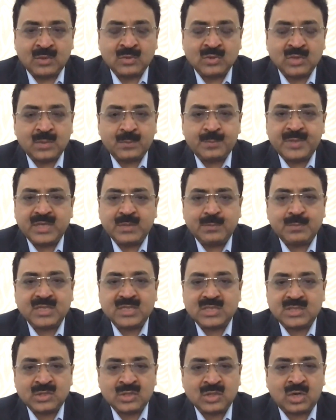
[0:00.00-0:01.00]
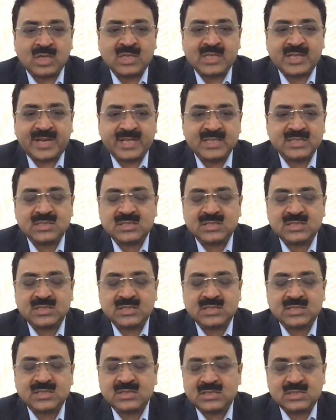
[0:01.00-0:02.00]
down a bit, but not
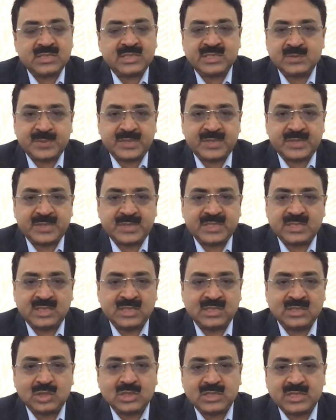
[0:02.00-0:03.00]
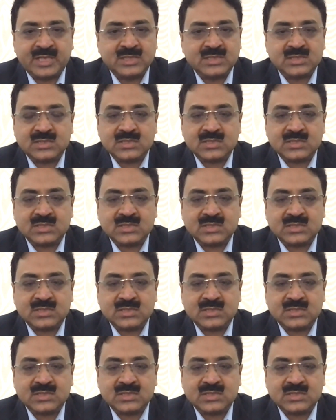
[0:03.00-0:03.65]
as expected and not as